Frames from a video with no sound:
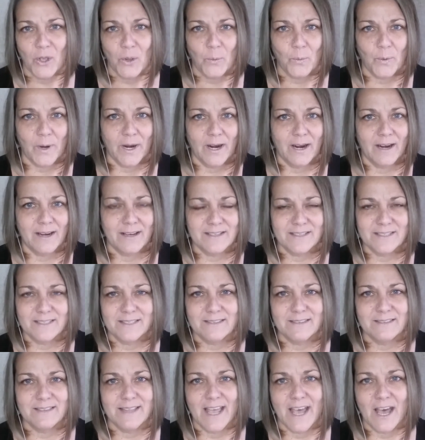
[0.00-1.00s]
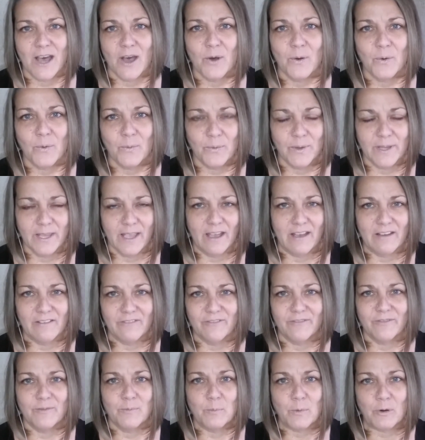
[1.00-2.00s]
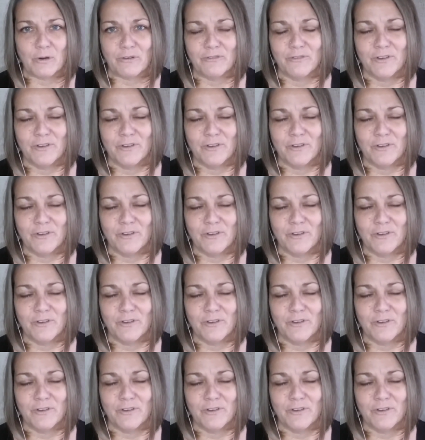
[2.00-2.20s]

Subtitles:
whereas now we have more